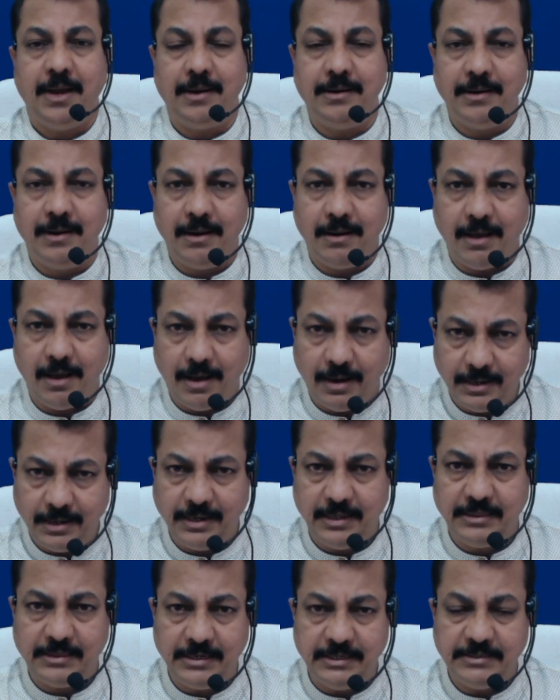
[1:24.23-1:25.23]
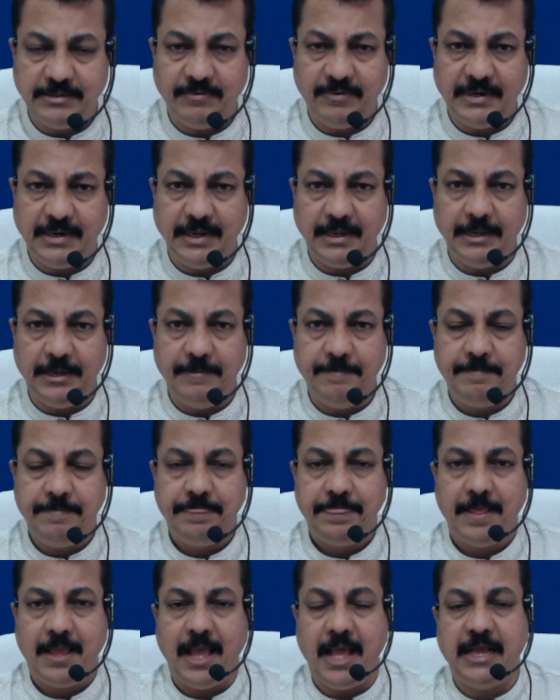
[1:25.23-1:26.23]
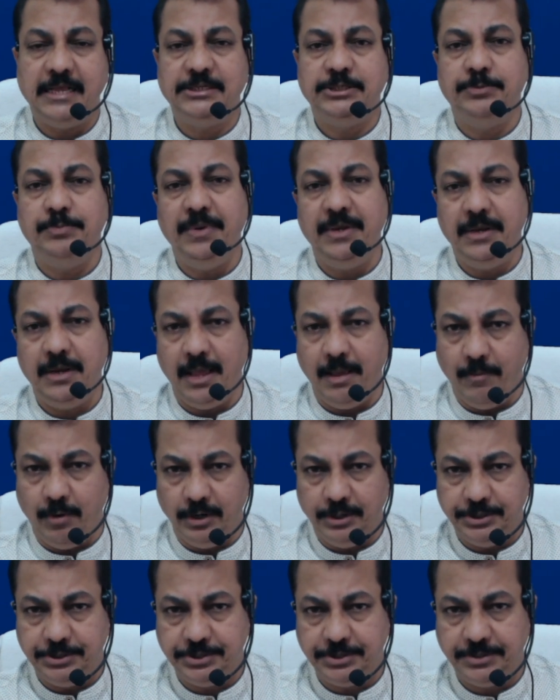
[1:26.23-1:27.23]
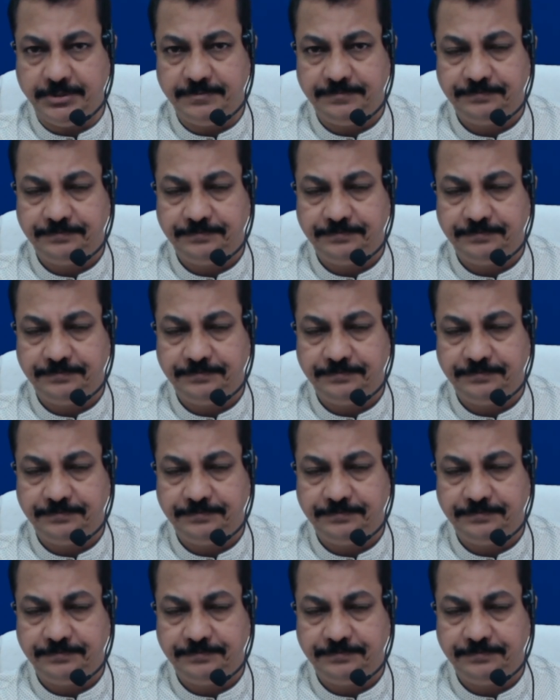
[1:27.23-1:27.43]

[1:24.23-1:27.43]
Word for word: under Article 370 has been abolished.